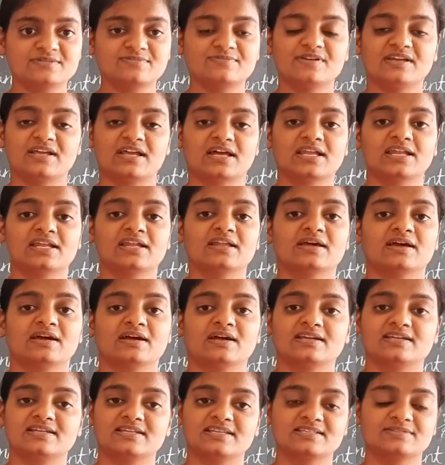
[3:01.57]
we can,
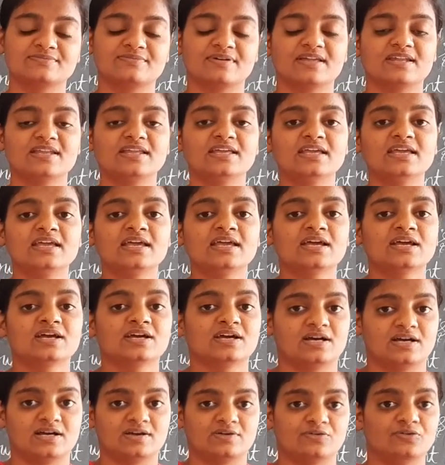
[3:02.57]
it is very
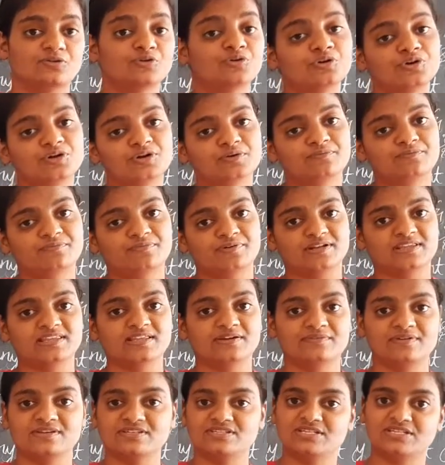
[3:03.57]
good for
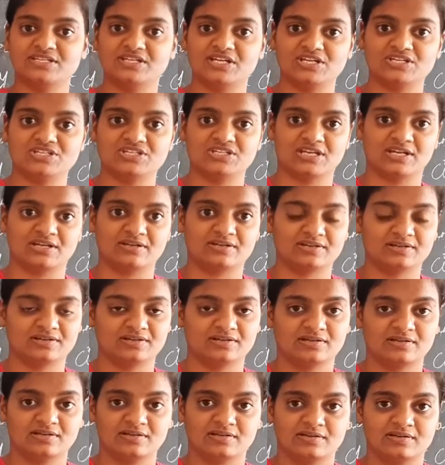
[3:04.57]
the vegetation.
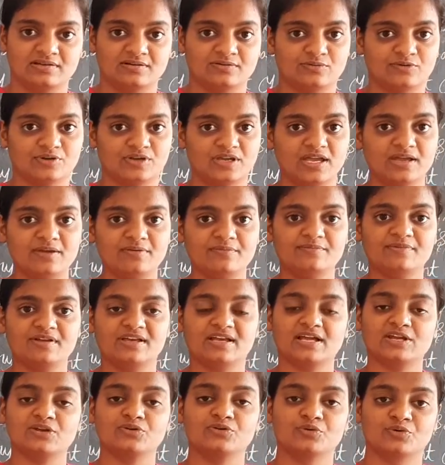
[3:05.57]
Okay, we
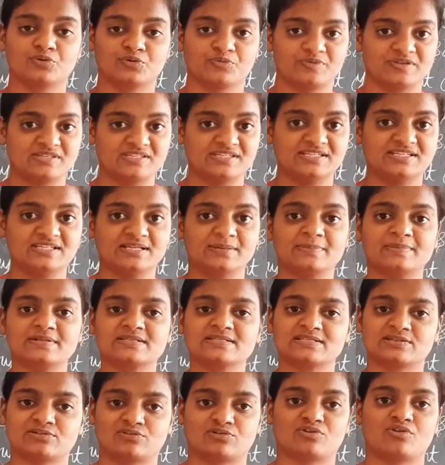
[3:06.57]
can grow
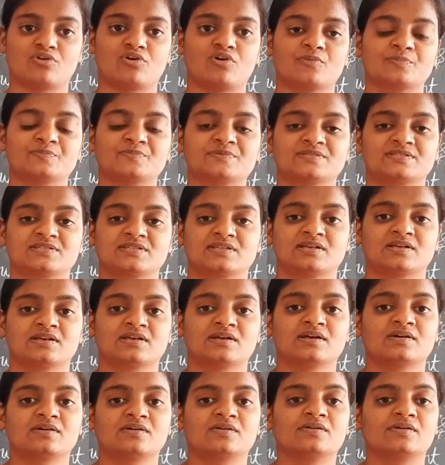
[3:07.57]
vegetables, crops.
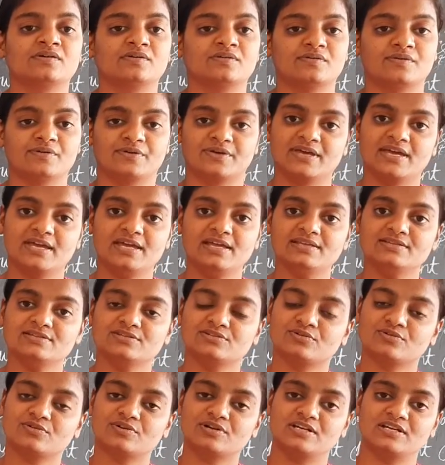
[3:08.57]
Okay,
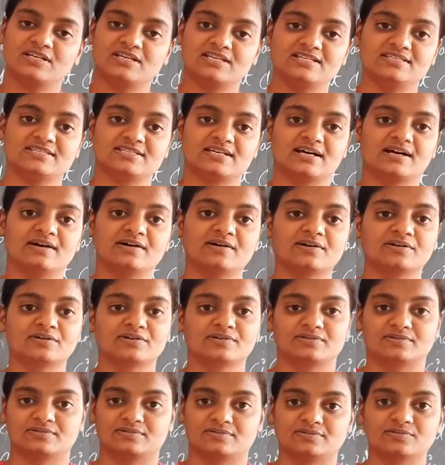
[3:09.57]
so it is
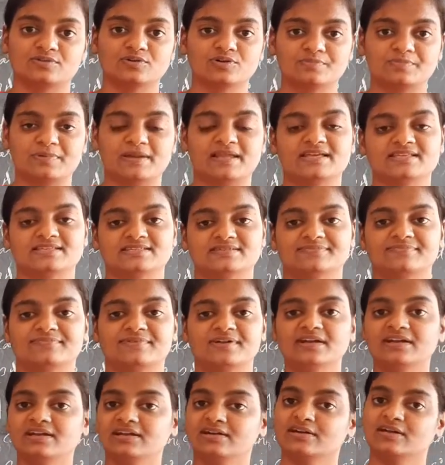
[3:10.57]
a good place
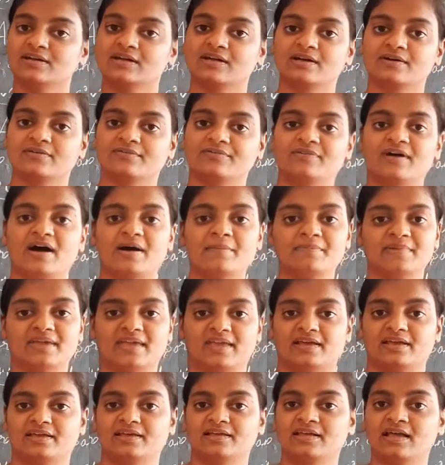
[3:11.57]
for
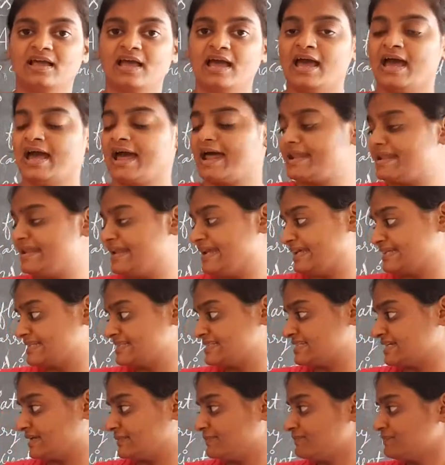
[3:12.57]
farming. And
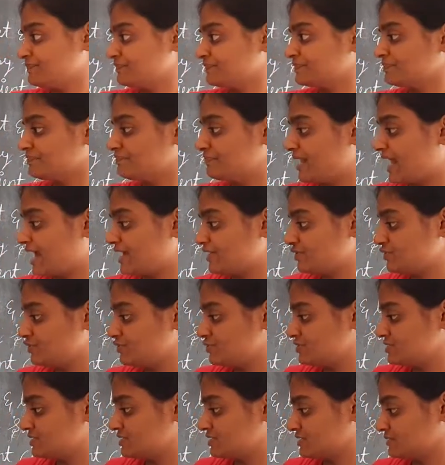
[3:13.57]
next,
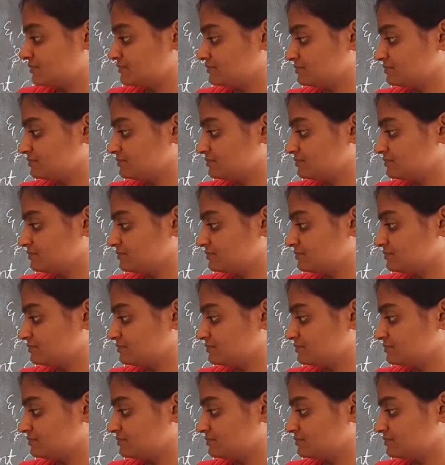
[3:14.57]
plateaus.